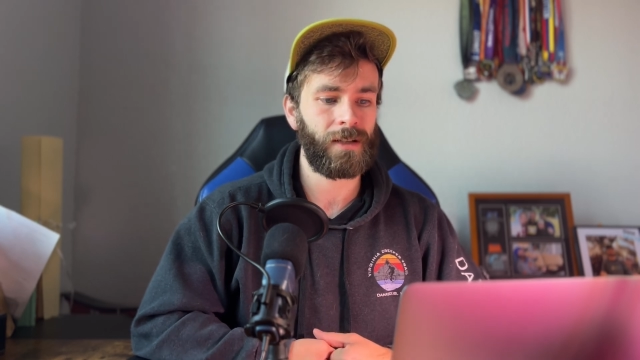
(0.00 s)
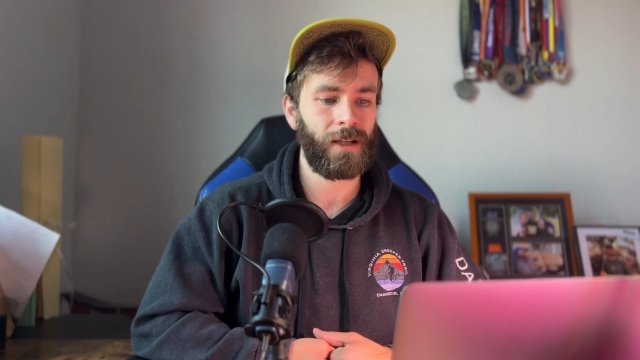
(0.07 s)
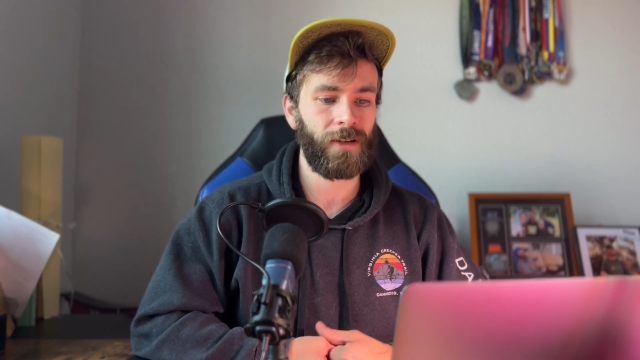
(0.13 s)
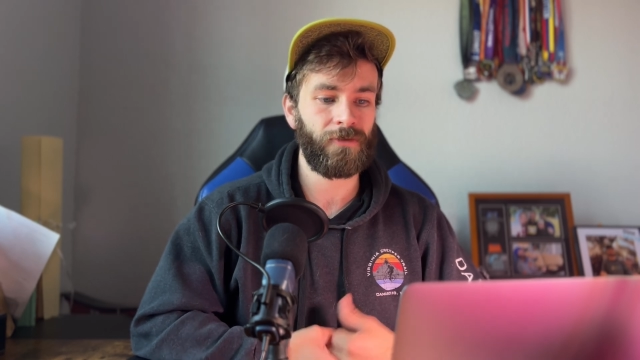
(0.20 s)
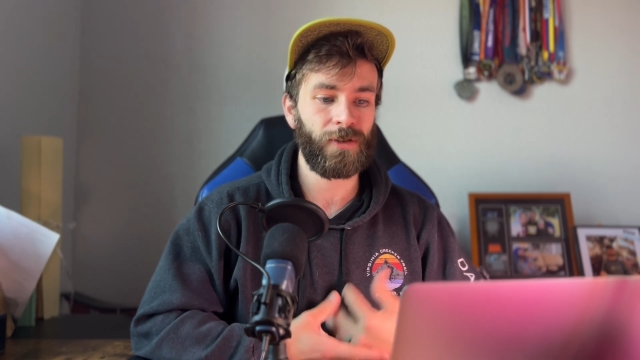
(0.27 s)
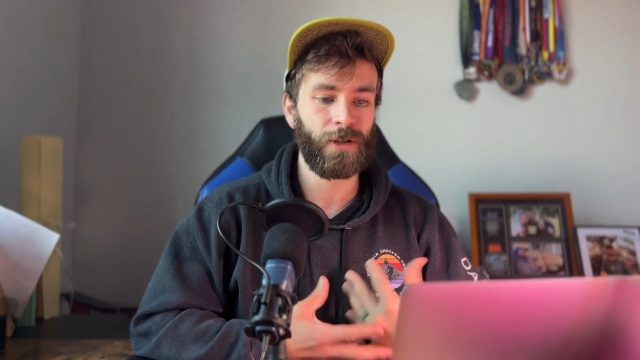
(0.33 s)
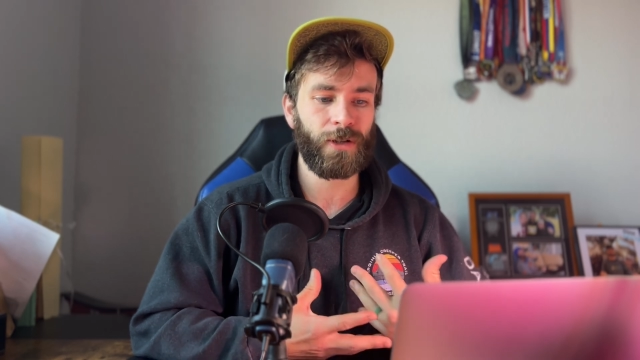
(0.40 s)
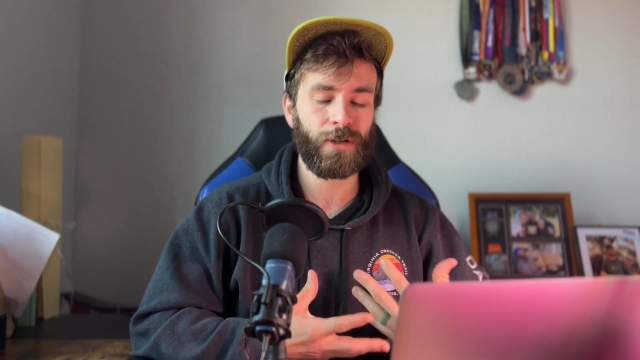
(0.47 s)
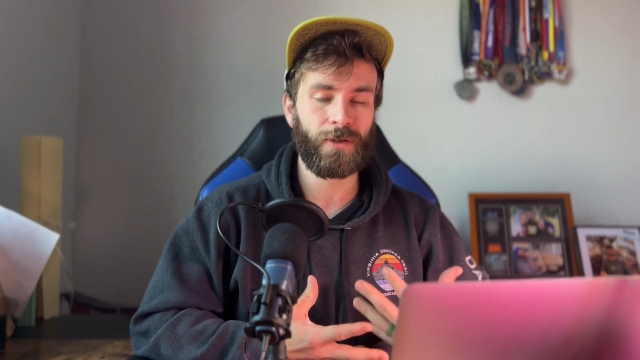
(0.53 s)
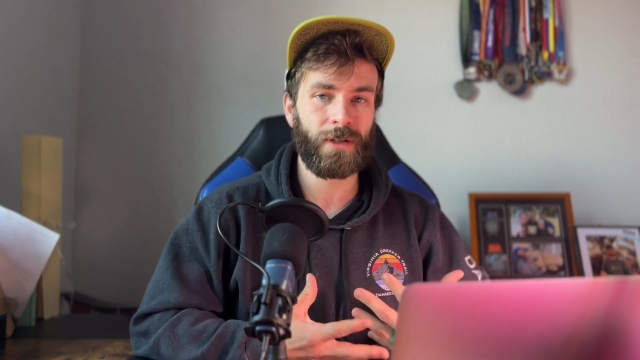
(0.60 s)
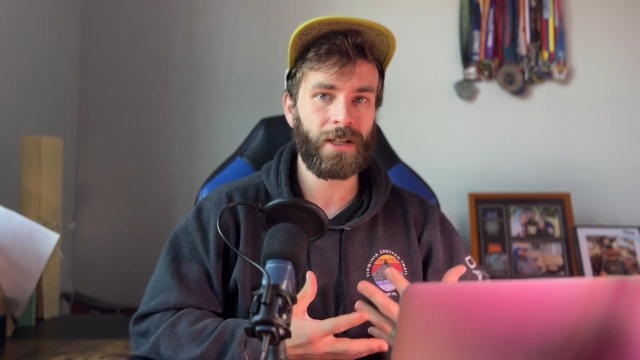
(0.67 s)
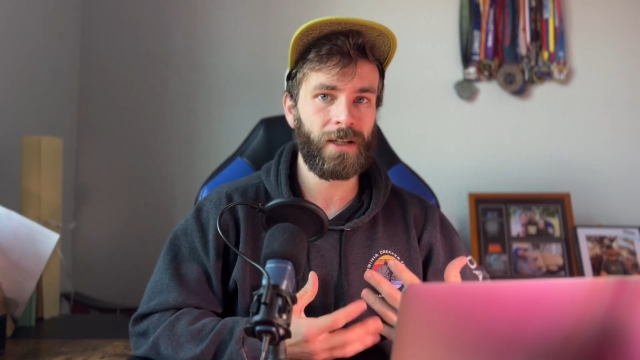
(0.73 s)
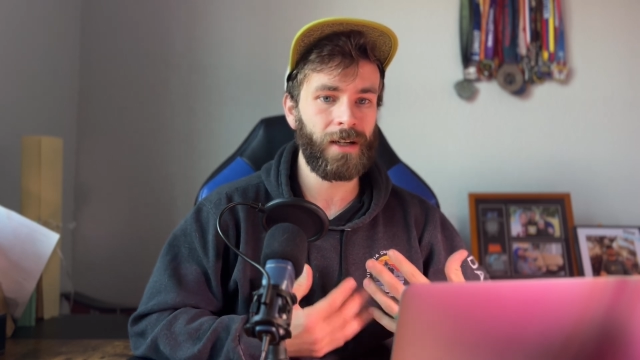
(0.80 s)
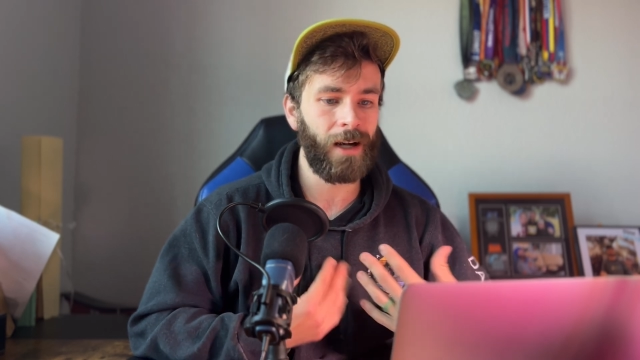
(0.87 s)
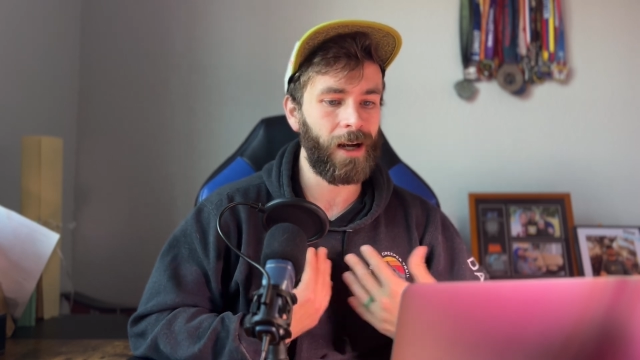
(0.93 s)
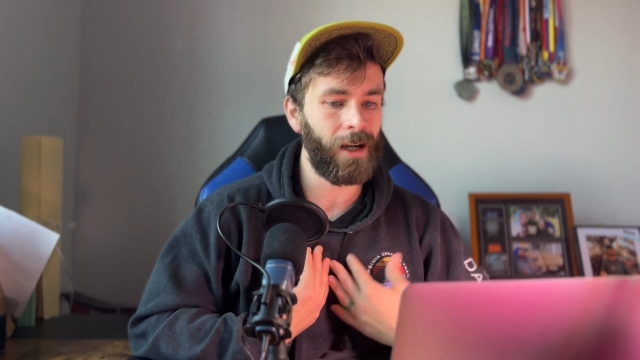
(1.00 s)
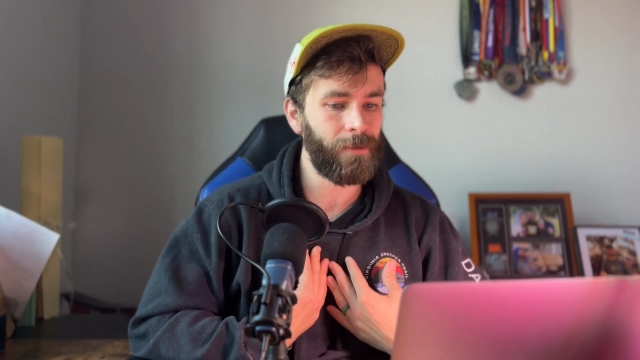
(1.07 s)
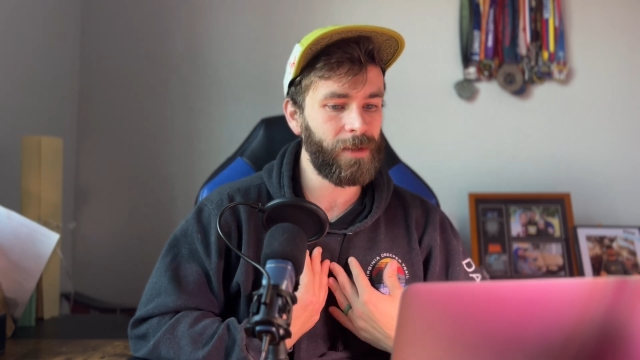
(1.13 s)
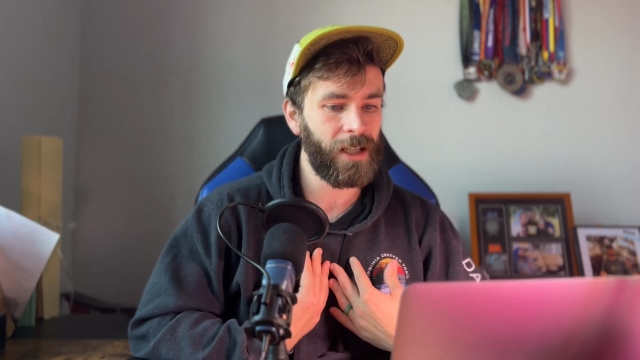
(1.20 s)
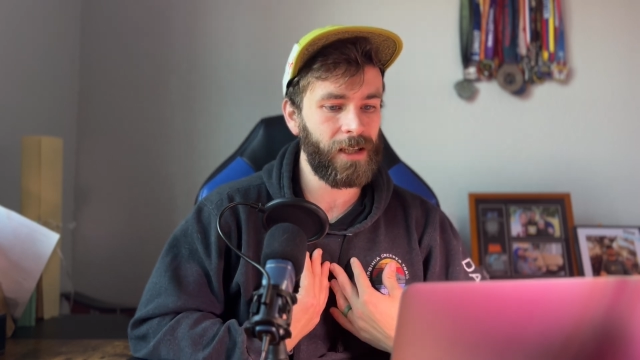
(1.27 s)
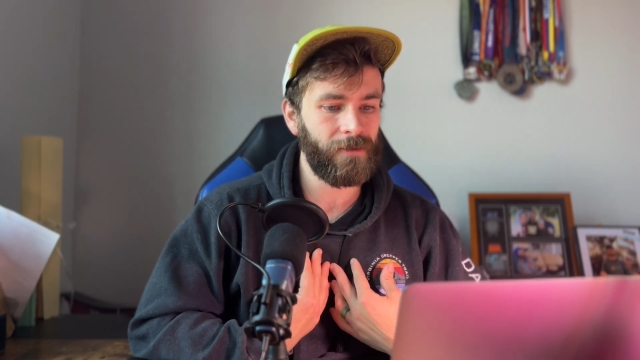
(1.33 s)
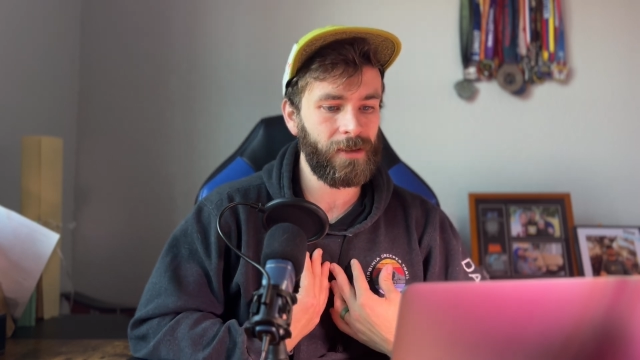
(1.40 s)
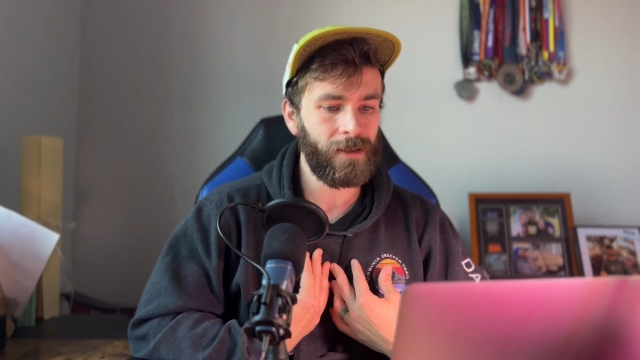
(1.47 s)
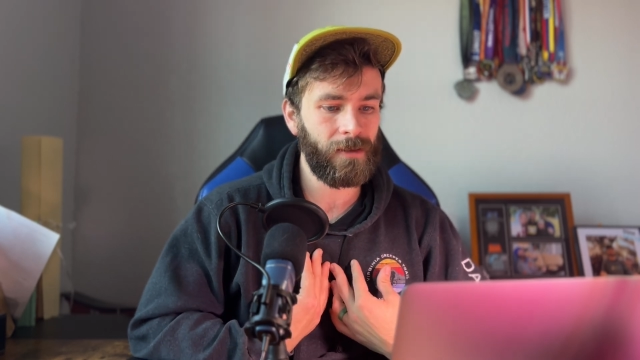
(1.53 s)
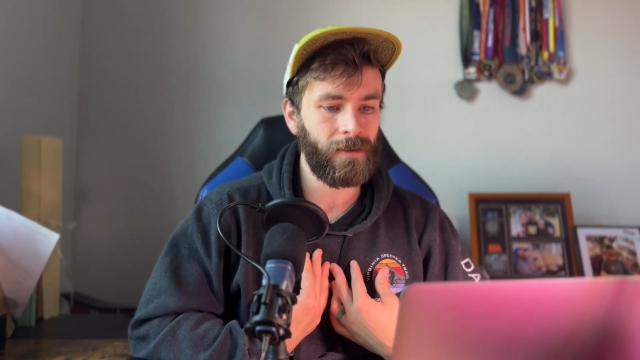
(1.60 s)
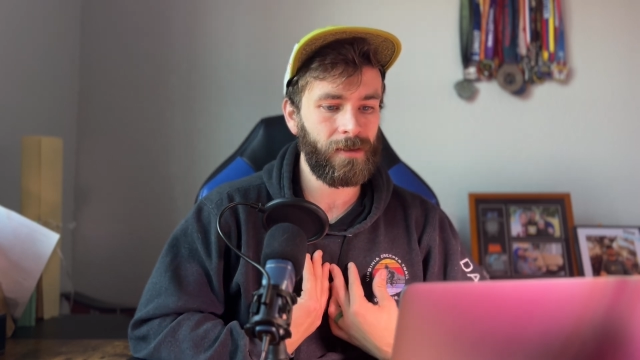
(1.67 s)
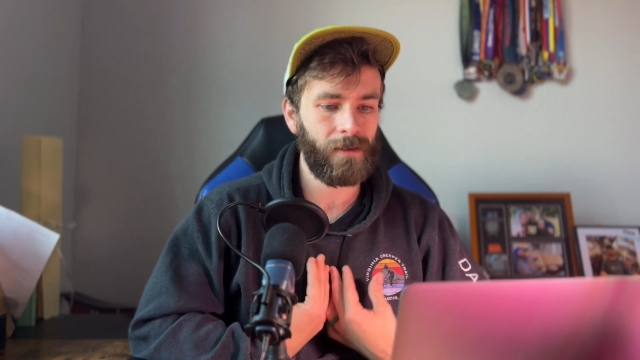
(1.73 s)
If you're new here, I'm David,